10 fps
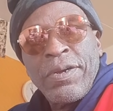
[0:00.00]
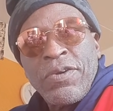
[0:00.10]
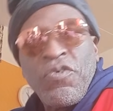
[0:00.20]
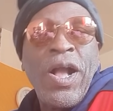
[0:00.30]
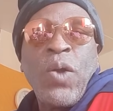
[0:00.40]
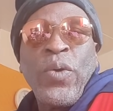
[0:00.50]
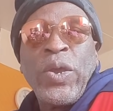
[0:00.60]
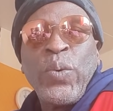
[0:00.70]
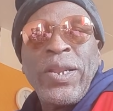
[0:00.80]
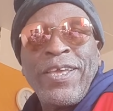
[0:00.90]
Wrong
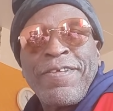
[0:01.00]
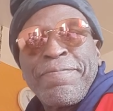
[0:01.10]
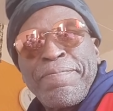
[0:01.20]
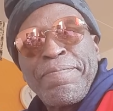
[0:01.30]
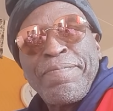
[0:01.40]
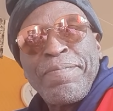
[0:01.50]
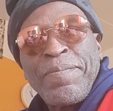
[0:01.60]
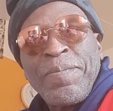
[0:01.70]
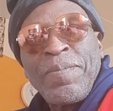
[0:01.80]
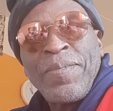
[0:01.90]
way, really.
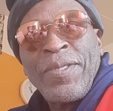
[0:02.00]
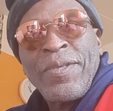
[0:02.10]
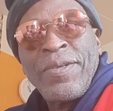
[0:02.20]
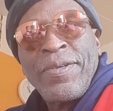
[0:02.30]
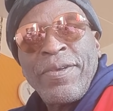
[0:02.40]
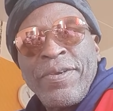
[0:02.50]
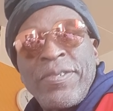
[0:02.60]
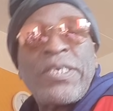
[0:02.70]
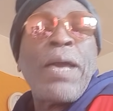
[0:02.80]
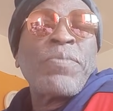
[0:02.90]
You
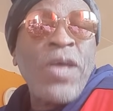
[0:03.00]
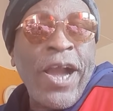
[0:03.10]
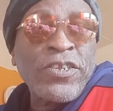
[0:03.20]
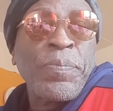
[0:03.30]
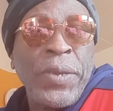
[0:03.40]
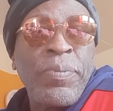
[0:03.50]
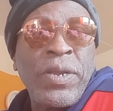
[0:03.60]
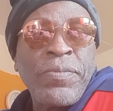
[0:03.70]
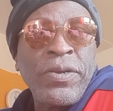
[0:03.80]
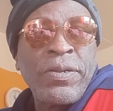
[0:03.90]
see, I'm talking to people,
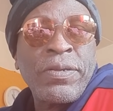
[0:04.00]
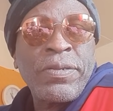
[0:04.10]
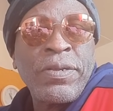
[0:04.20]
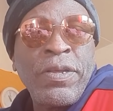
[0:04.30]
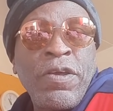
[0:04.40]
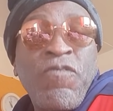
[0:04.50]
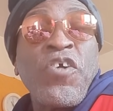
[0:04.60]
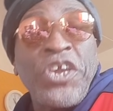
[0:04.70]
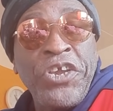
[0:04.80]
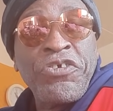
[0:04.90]
I mean,
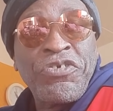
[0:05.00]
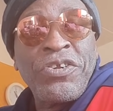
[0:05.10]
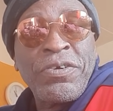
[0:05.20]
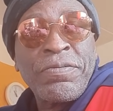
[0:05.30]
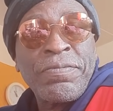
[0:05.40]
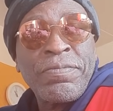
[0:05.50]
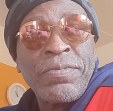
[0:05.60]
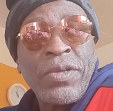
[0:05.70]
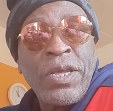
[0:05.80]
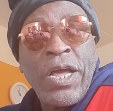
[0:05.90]
for years, you know.
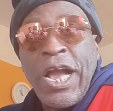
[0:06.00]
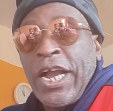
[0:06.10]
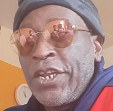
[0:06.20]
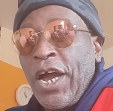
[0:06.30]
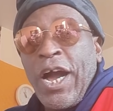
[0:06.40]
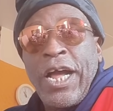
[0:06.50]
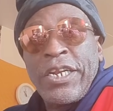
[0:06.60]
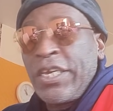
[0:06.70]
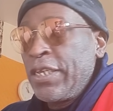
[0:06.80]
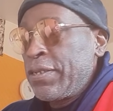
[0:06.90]
I got
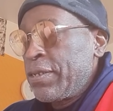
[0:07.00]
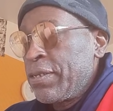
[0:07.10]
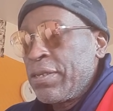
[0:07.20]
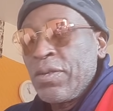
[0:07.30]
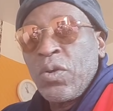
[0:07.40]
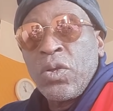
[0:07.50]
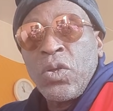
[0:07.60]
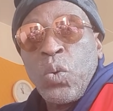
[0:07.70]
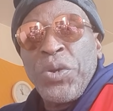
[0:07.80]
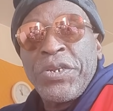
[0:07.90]
all these
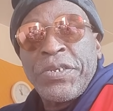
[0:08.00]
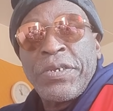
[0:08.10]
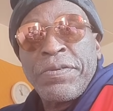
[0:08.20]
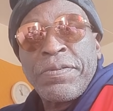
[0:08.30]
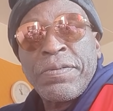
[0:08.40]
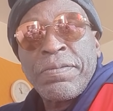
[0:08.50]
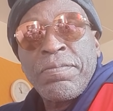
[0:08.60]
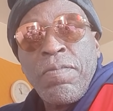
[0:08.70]
witnesses.